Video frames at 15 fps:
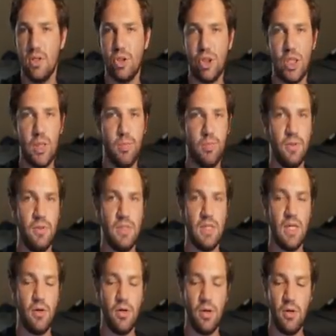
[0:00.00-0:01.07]
Cheap
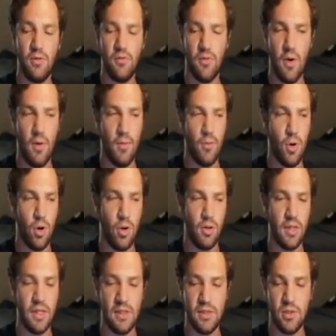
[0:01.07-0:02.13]
interior from
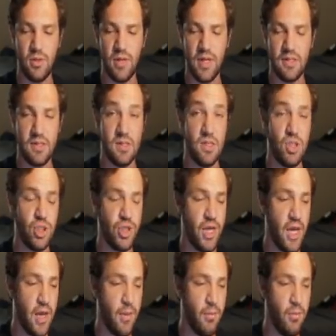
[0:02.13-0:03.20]
early 2000s
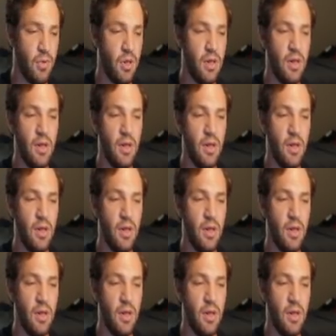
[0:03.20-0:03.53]
GM,